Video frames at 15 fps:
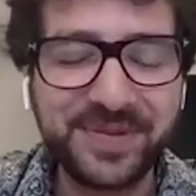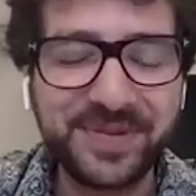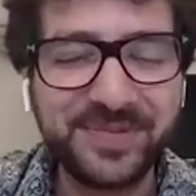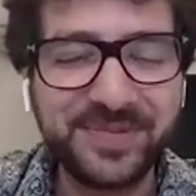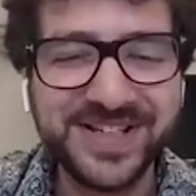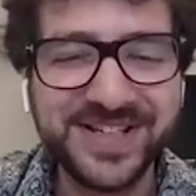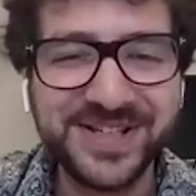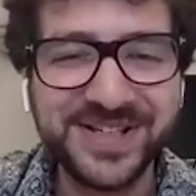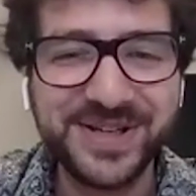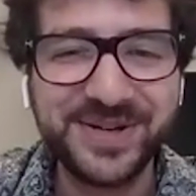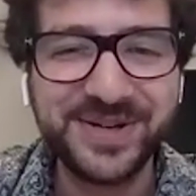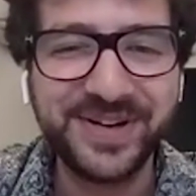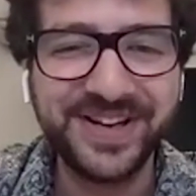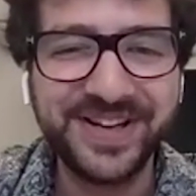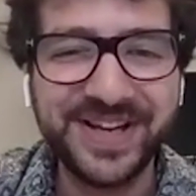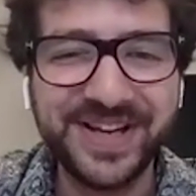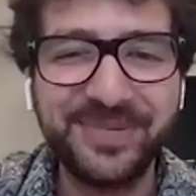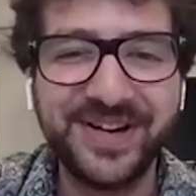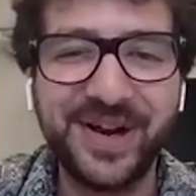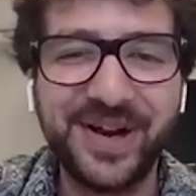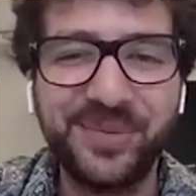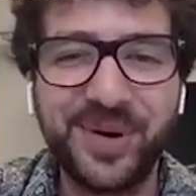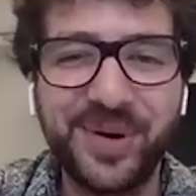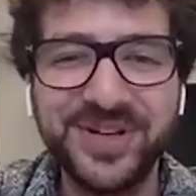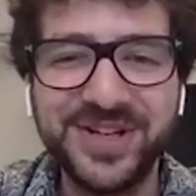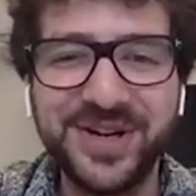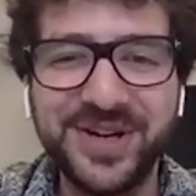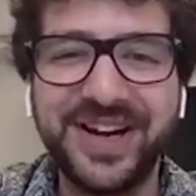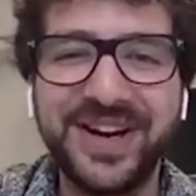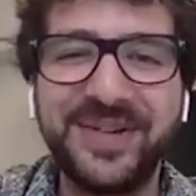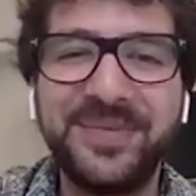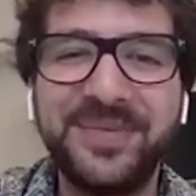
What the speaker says: please do keep an eye on what we're doing.